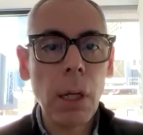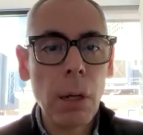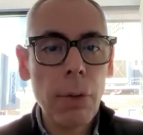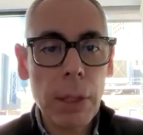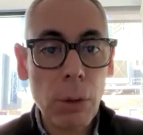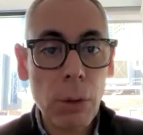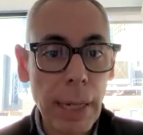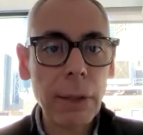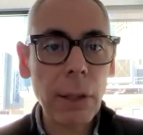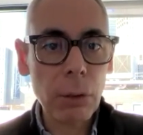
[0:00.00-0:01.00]
that's
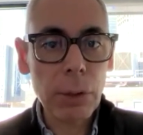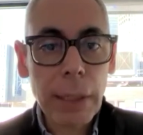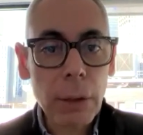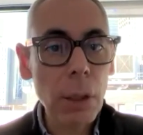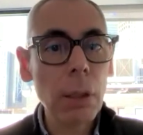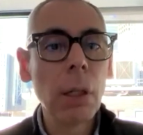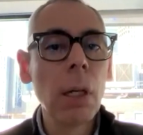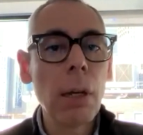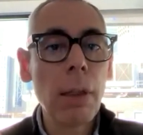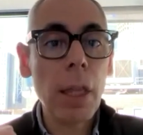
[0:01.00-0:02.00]
connecting on TikTok,
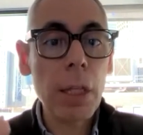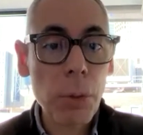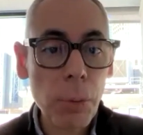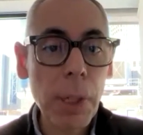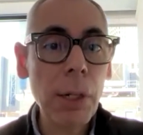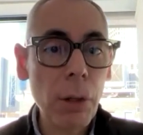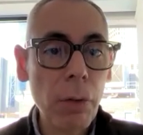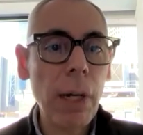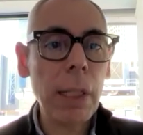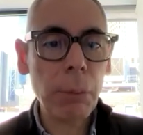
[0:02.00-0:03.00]
the sooner you
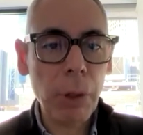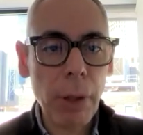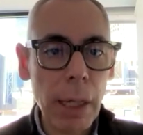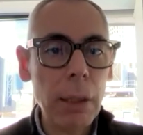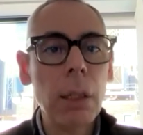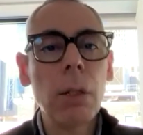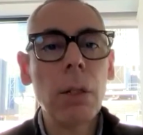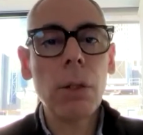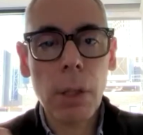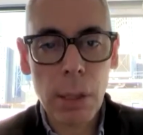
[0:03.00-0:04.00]
find about that and
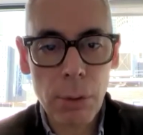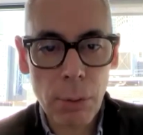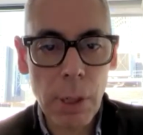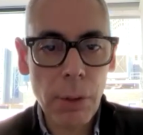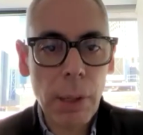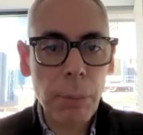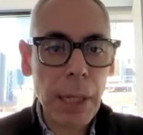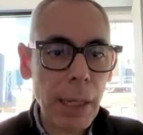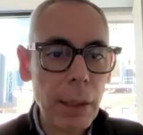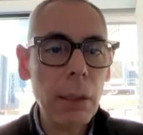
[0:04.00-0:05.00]
the sooner you get
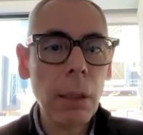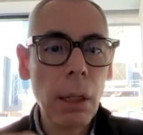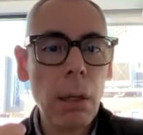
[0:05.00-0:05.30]
behind it,